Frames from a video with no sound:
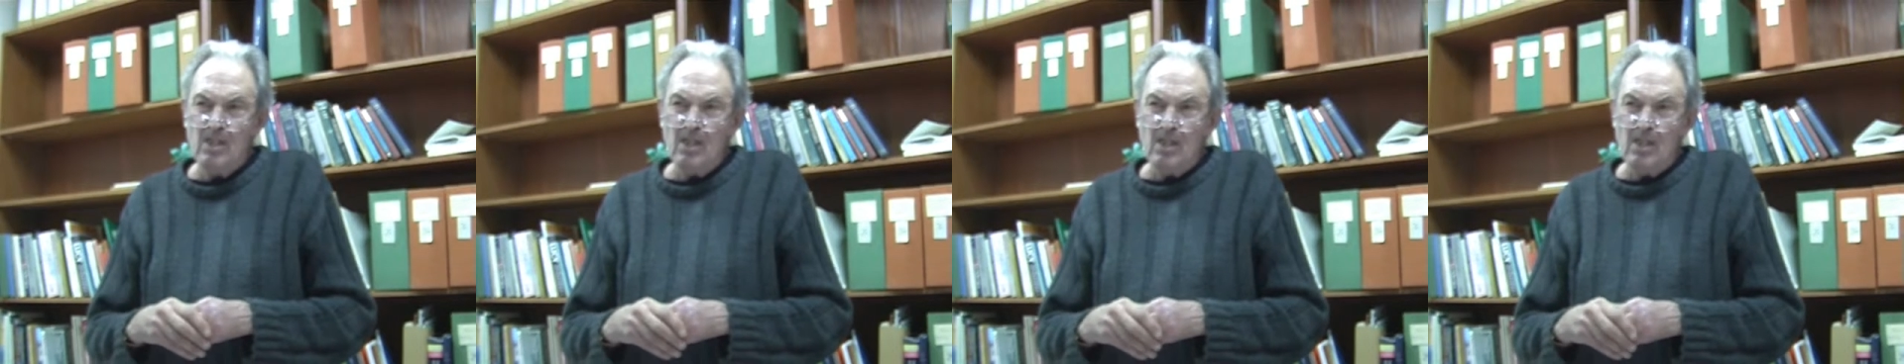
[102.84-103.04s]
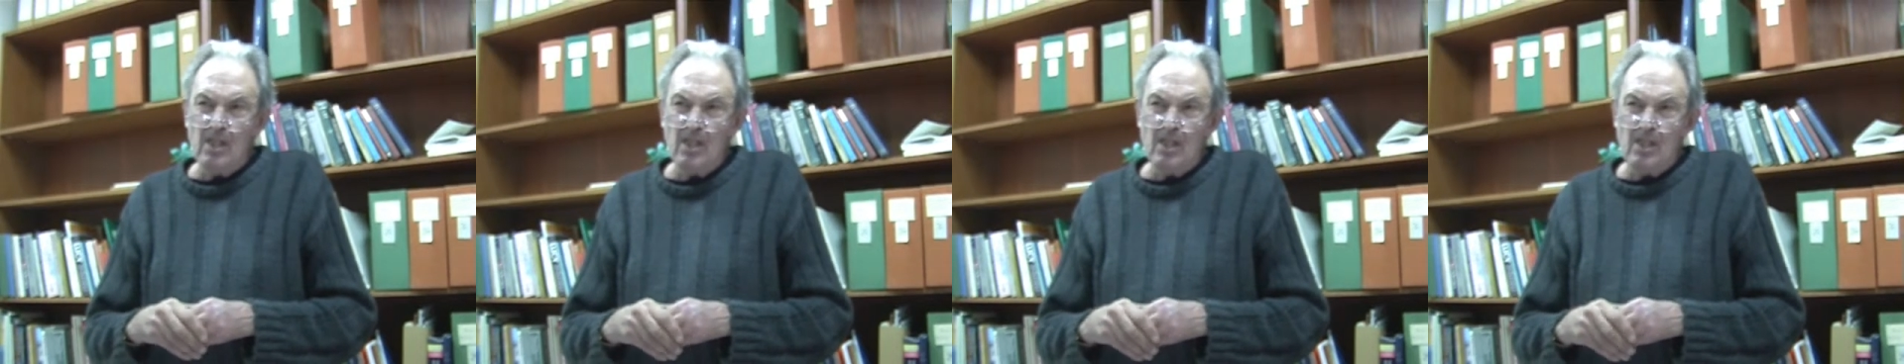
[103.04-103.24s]

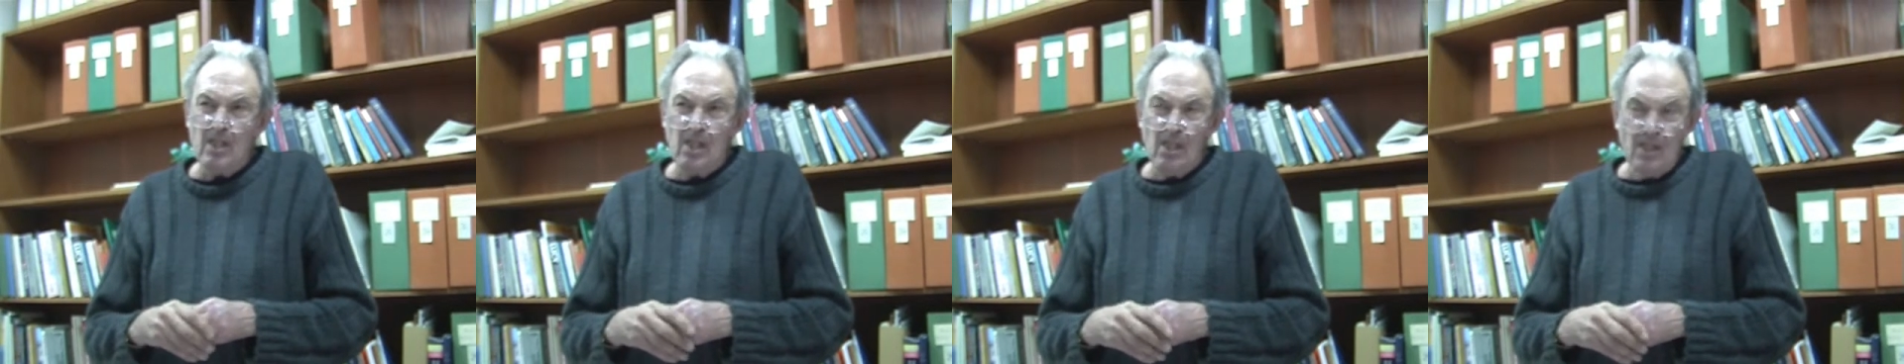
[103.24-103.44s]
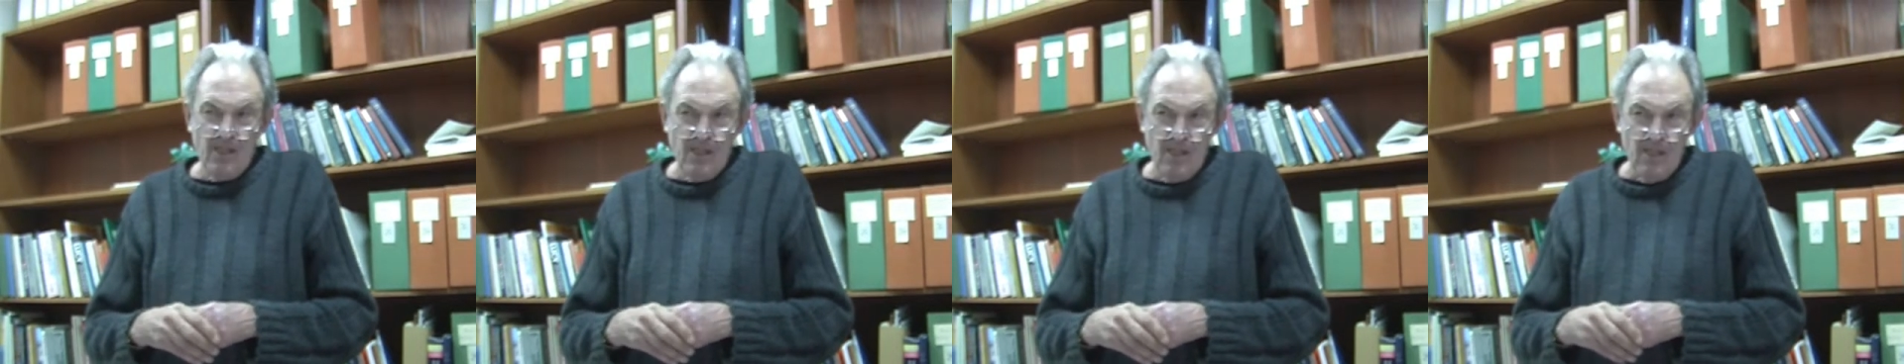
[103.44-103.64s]
in
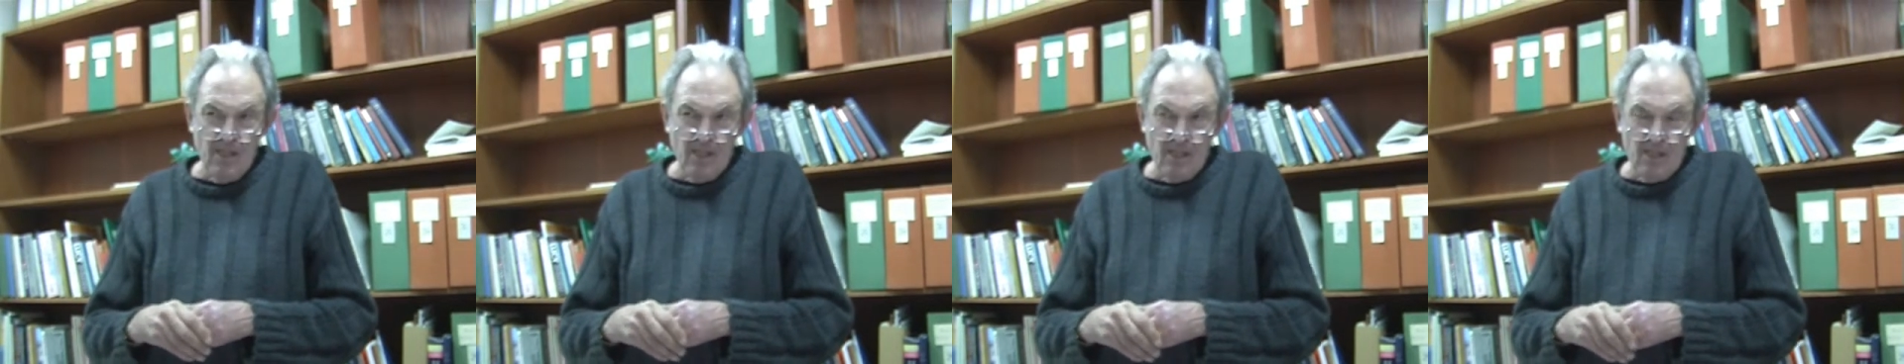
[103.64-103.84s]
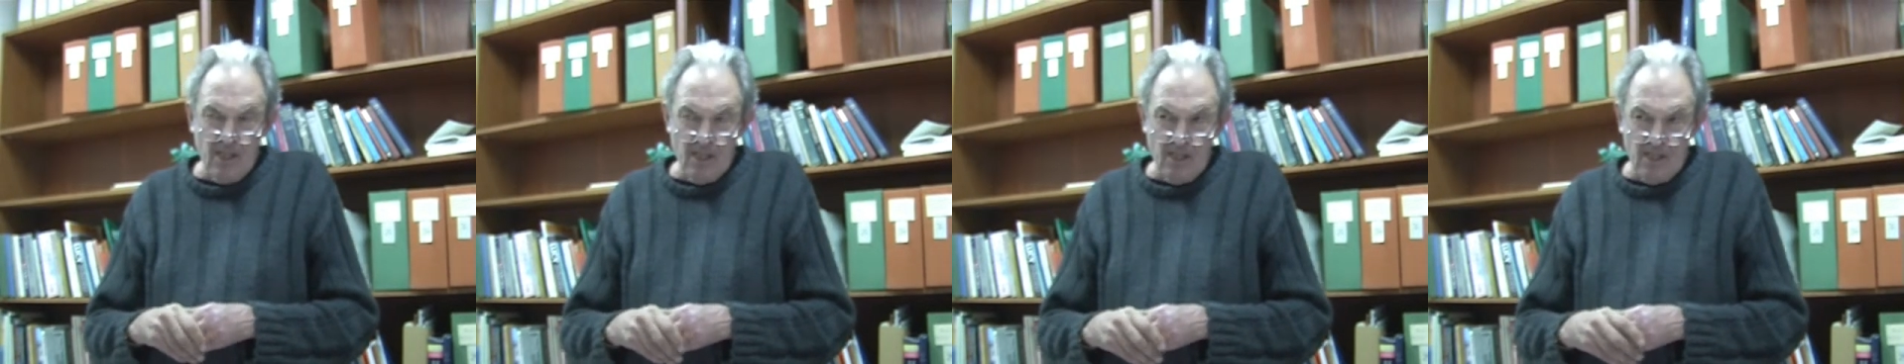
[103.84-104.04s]

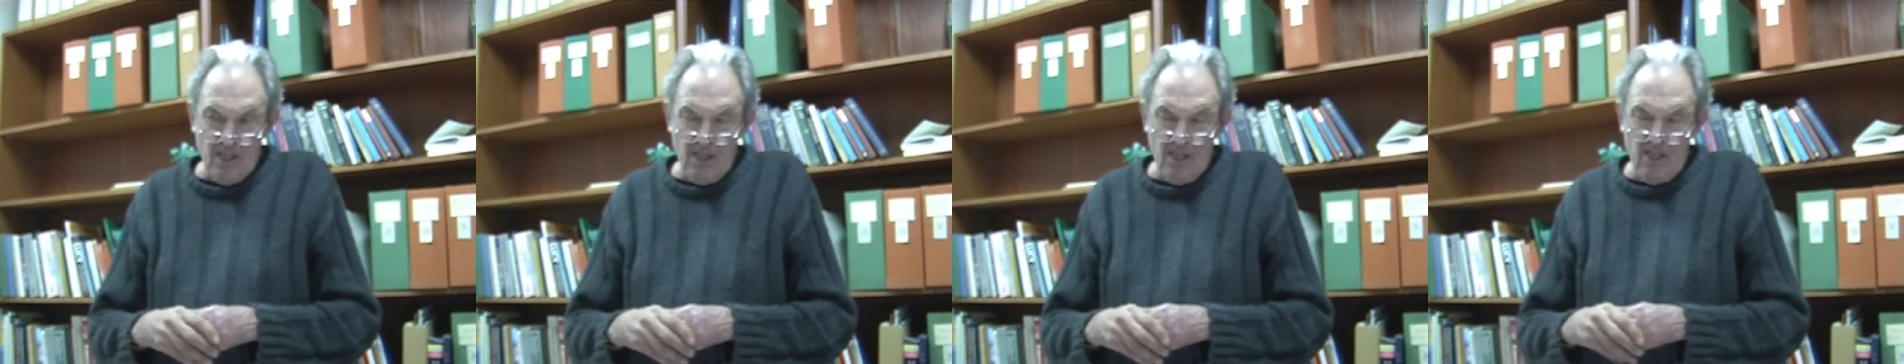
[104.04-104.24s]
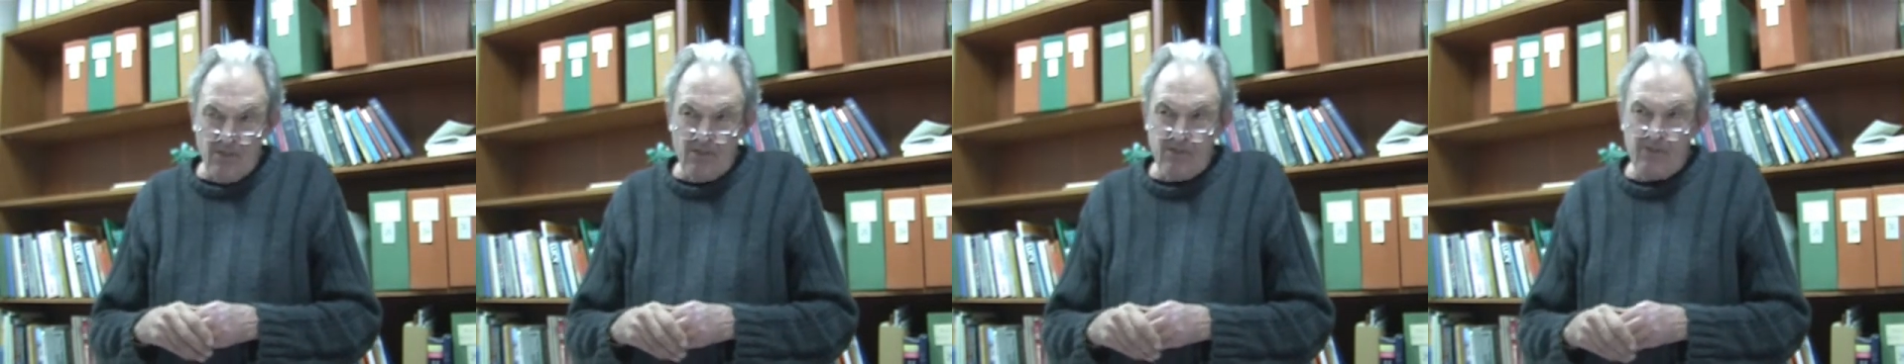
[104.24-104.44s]

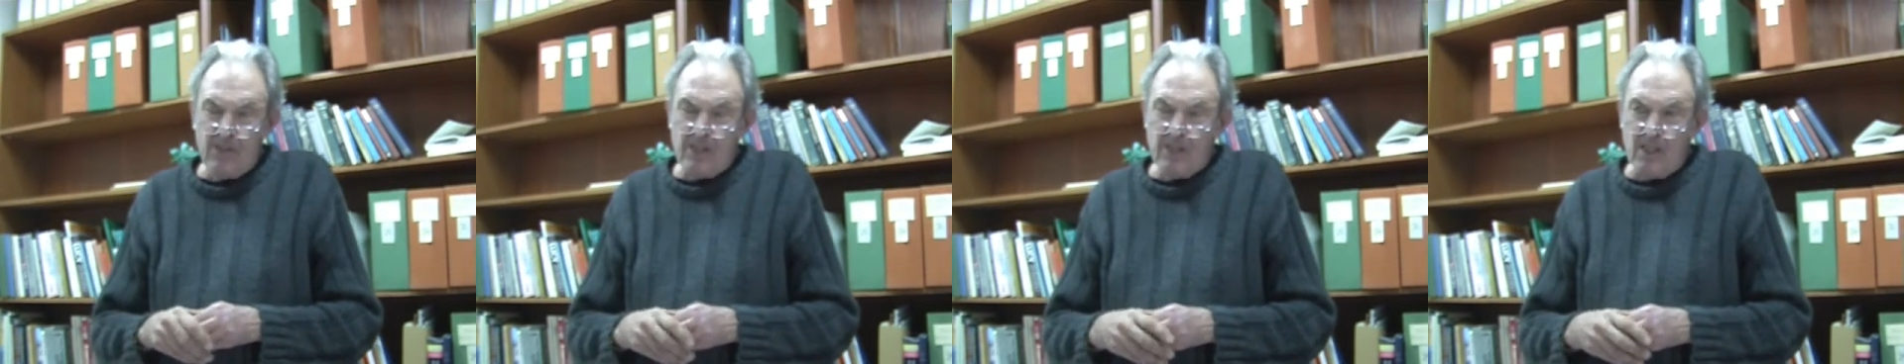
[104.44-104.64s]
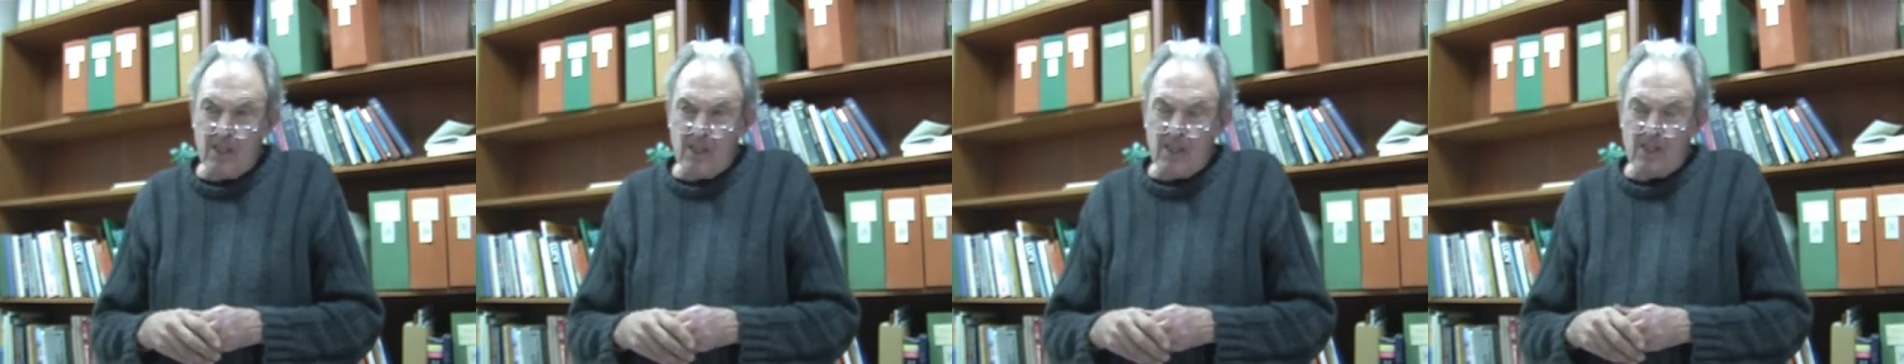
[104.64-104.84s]

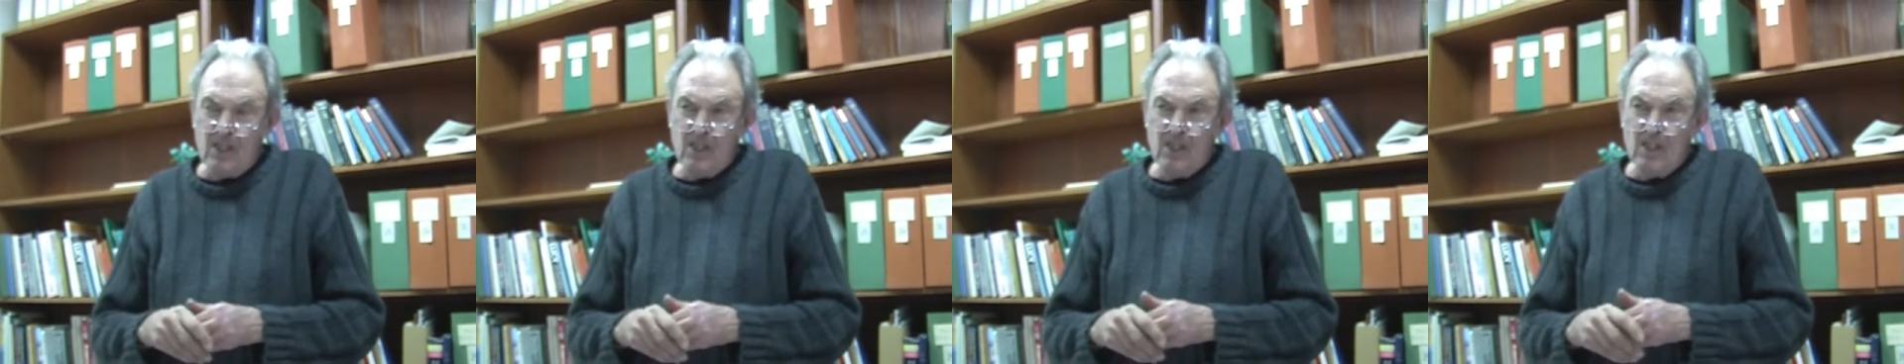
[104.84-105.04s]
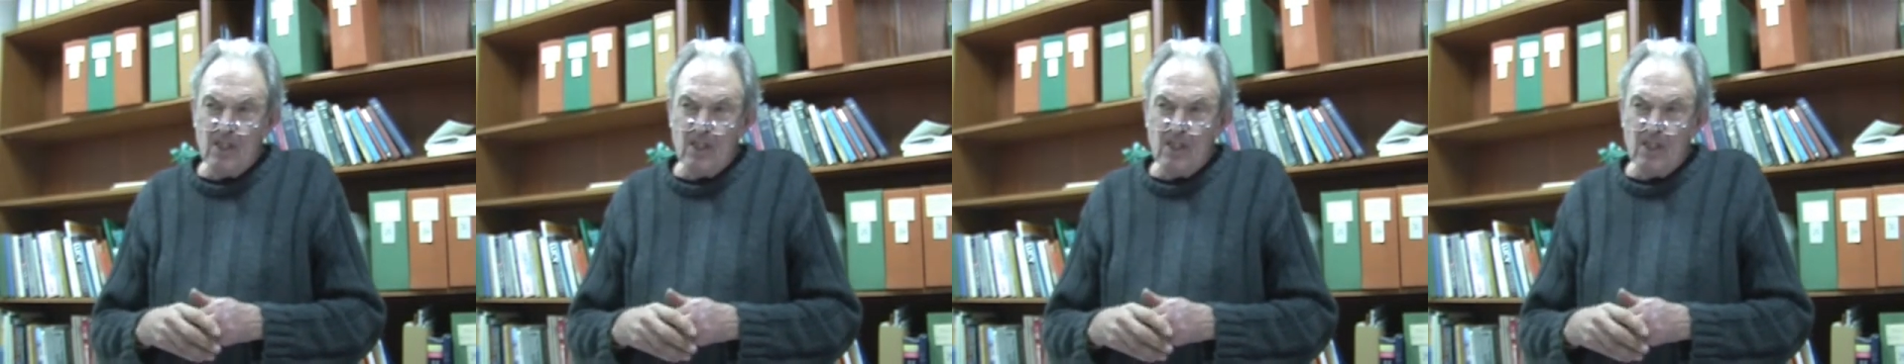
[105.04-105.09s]
1963